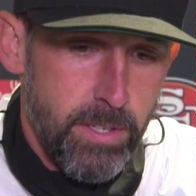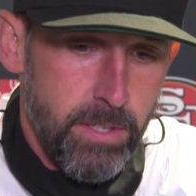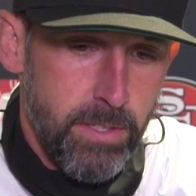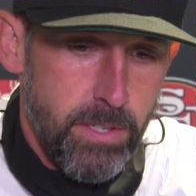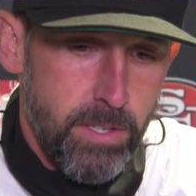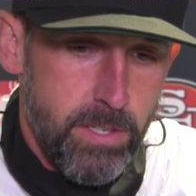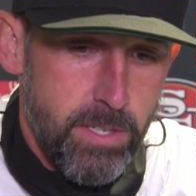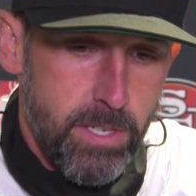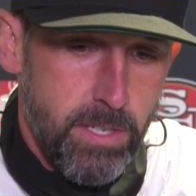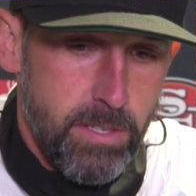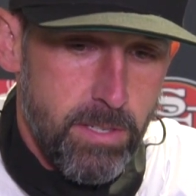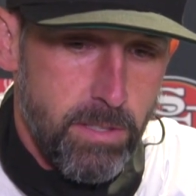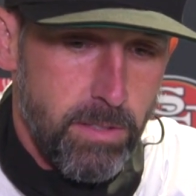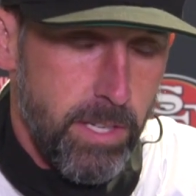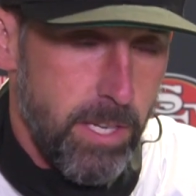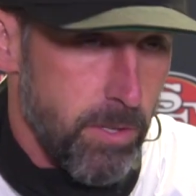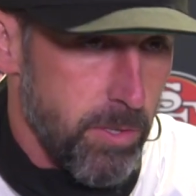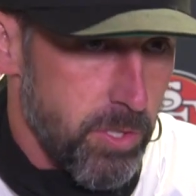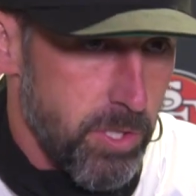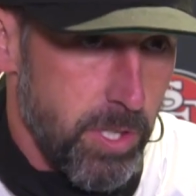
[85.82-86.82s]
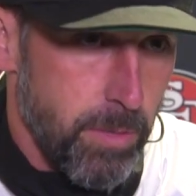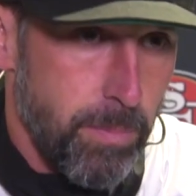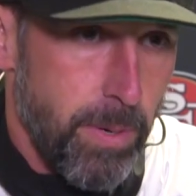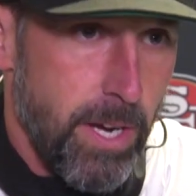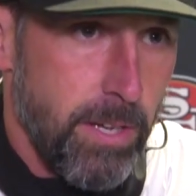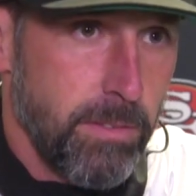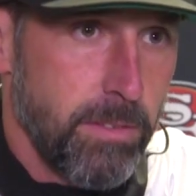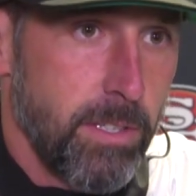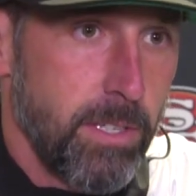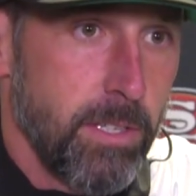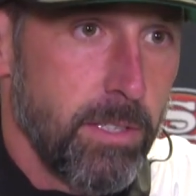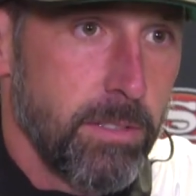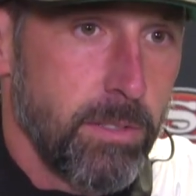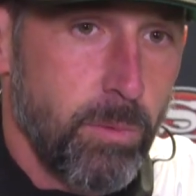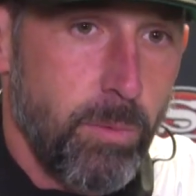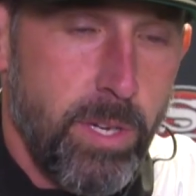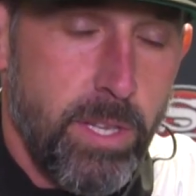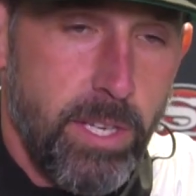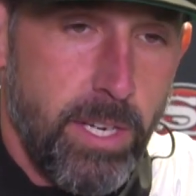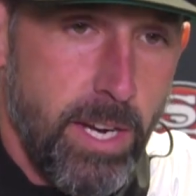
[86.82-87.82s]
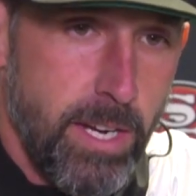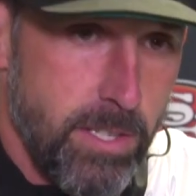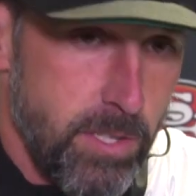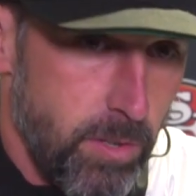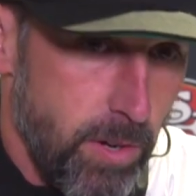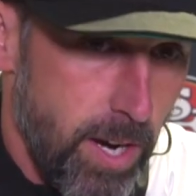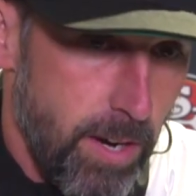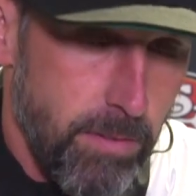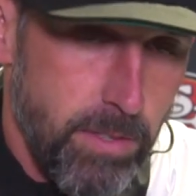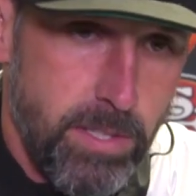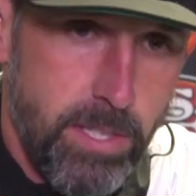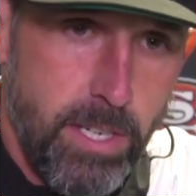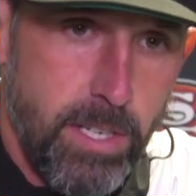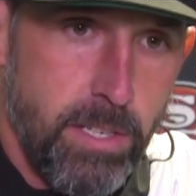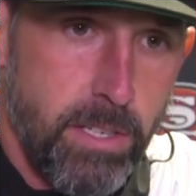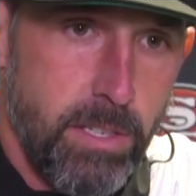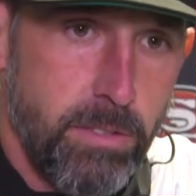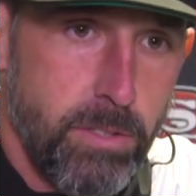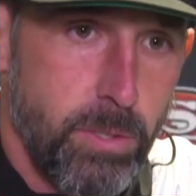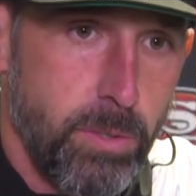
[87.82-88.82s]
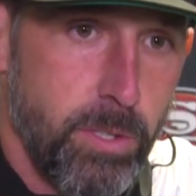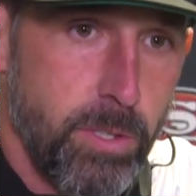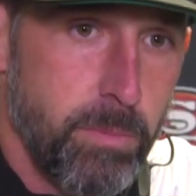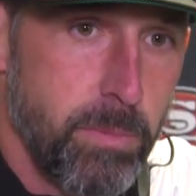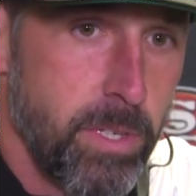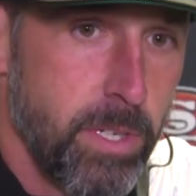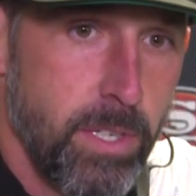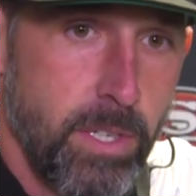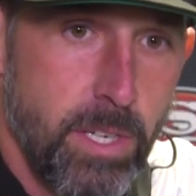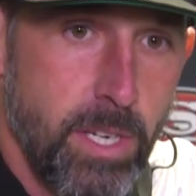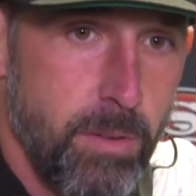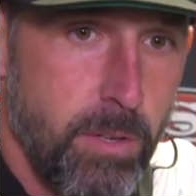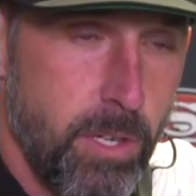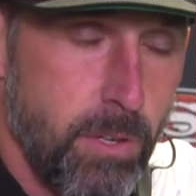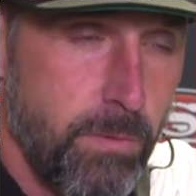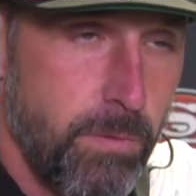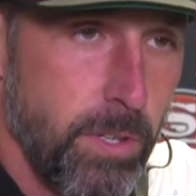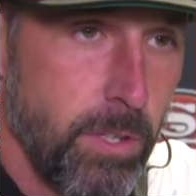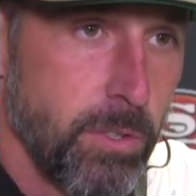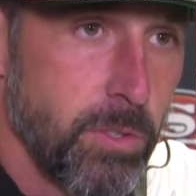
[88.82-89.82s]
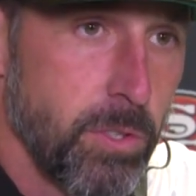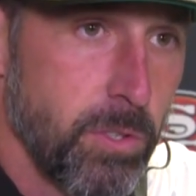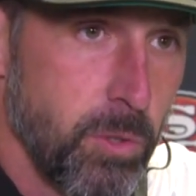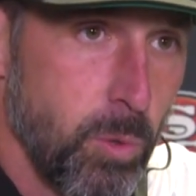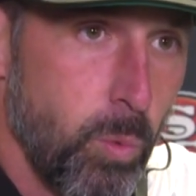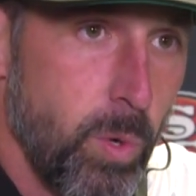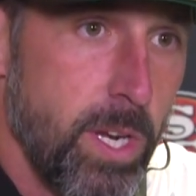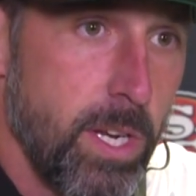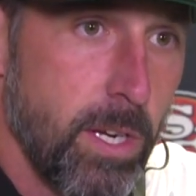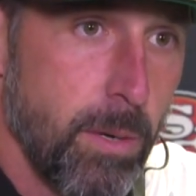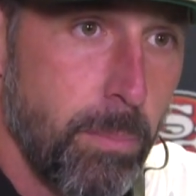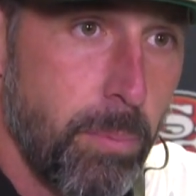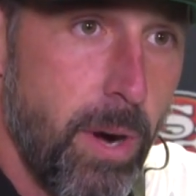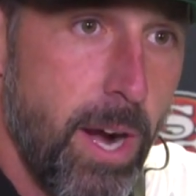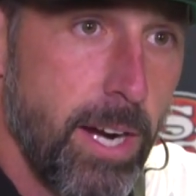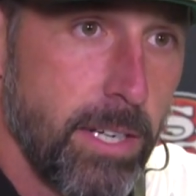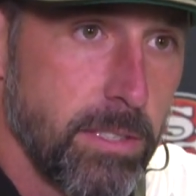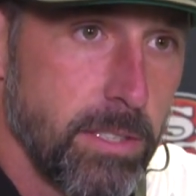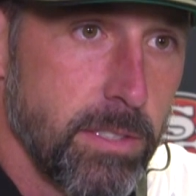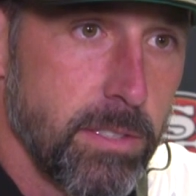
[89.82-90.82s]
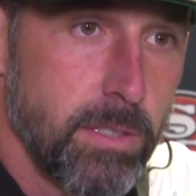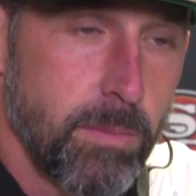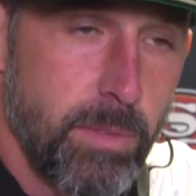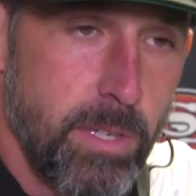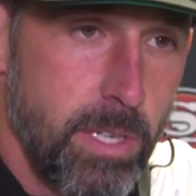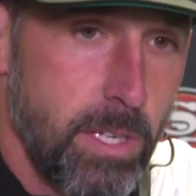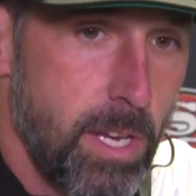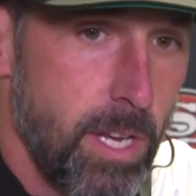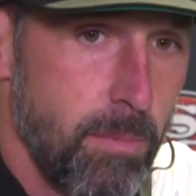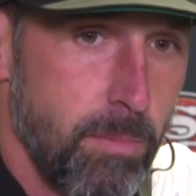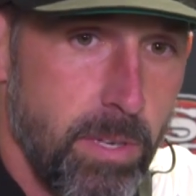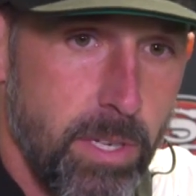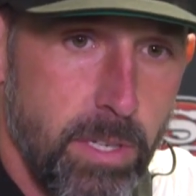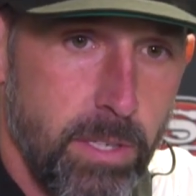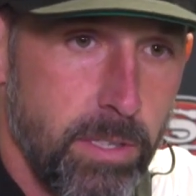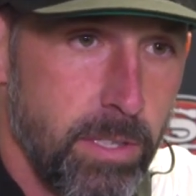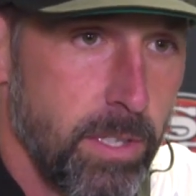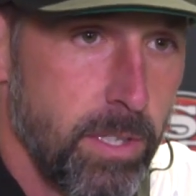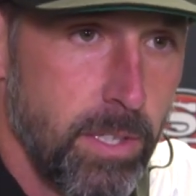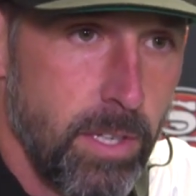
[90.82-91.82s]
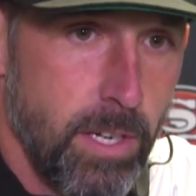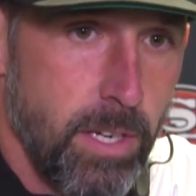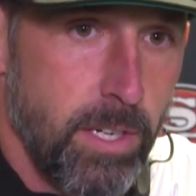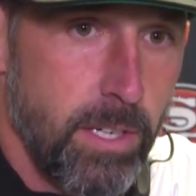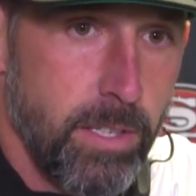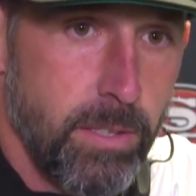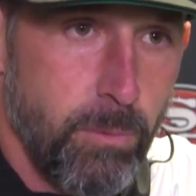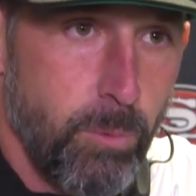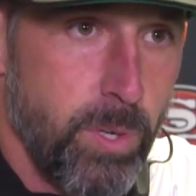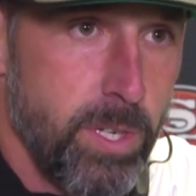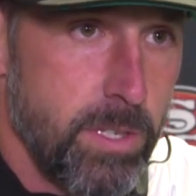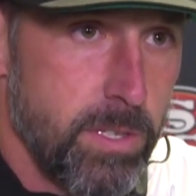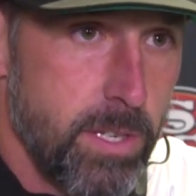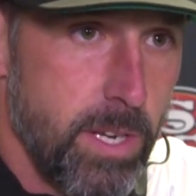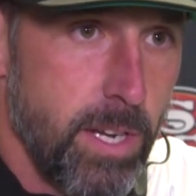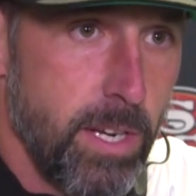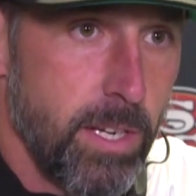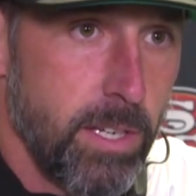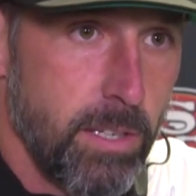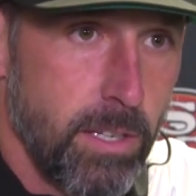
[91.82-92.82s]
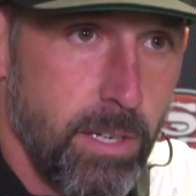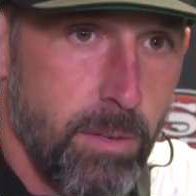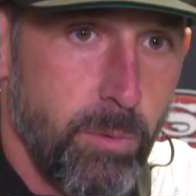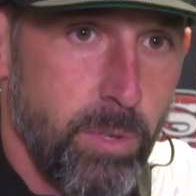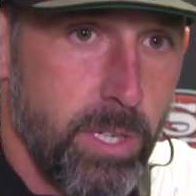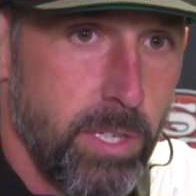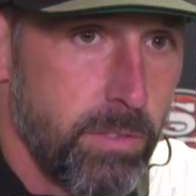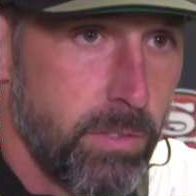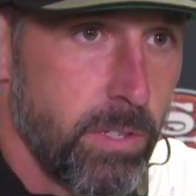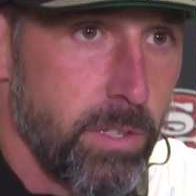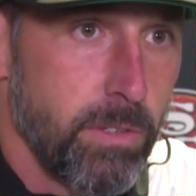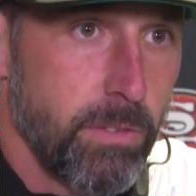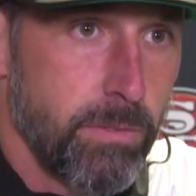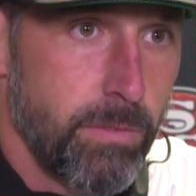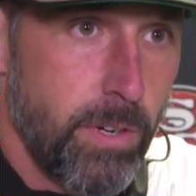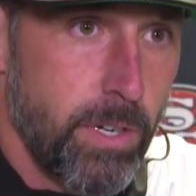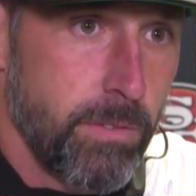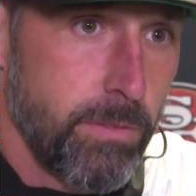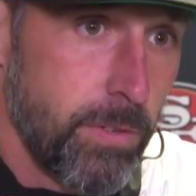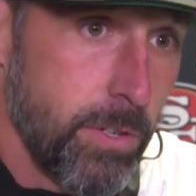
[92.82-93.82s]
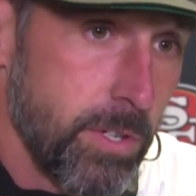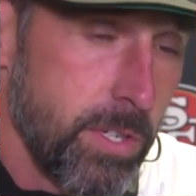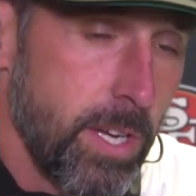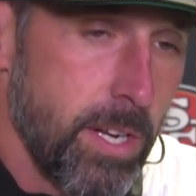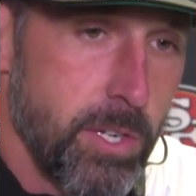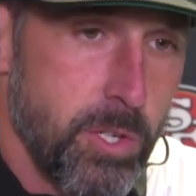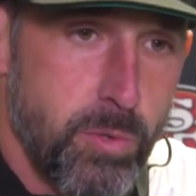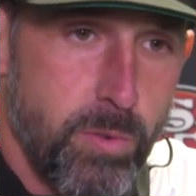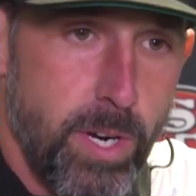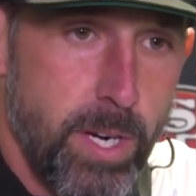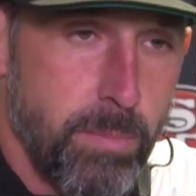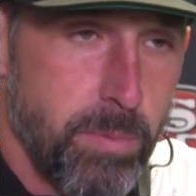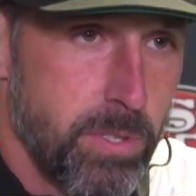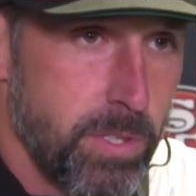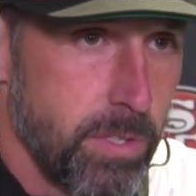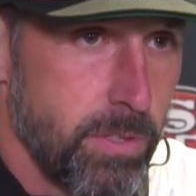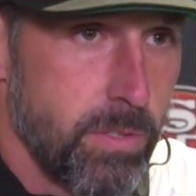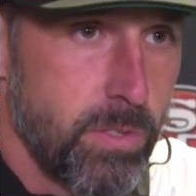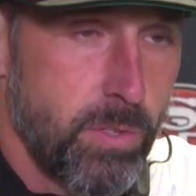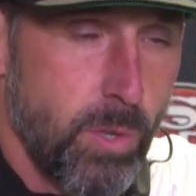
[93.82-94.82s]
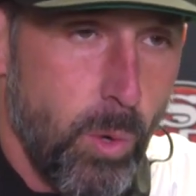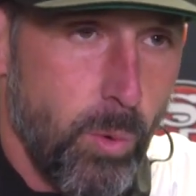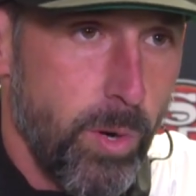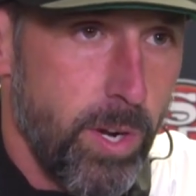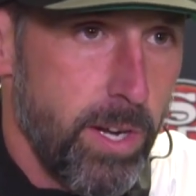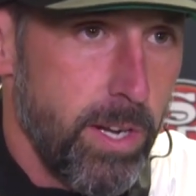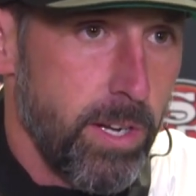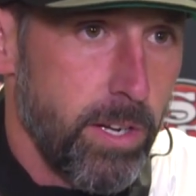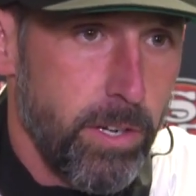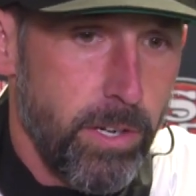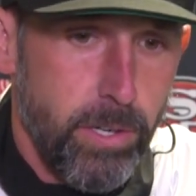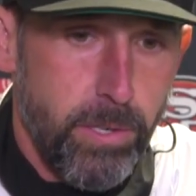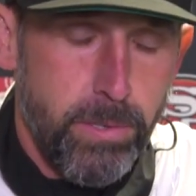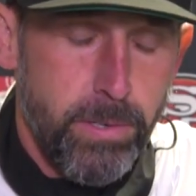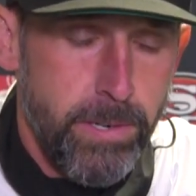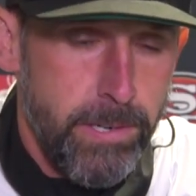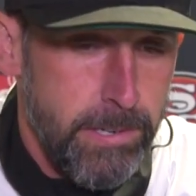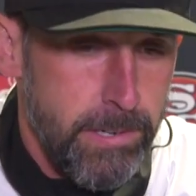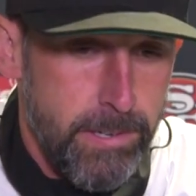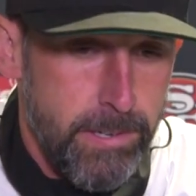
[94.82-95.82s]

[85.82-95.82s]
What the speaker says: Just his leadership out there, the way the guys gravitated to him. I mean, you could feel it during the week at practice. I mean, he came in on Wednesday when he first got his reps, just so ready to go.